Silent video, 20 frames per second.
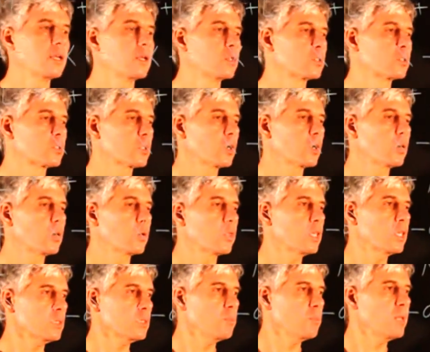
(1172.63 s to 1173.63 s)
So
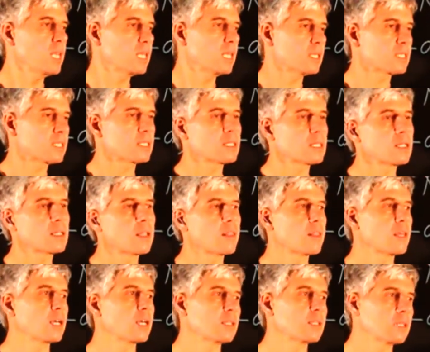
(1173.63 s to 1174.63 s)
this means
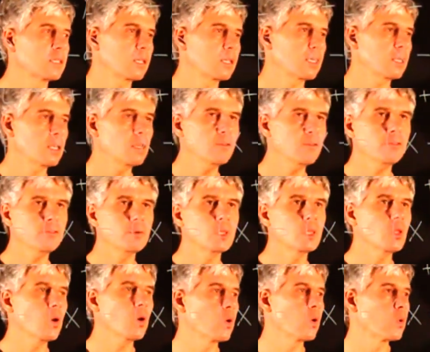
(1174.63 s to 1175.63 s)
that if we
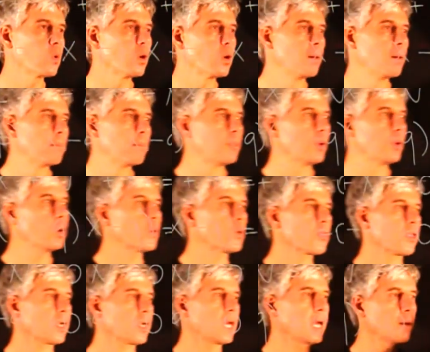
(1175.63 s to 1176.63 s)
know
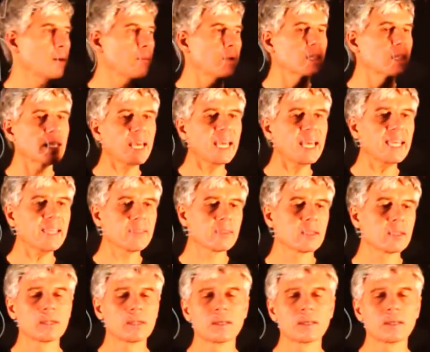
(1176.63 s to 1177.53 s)
both m and n,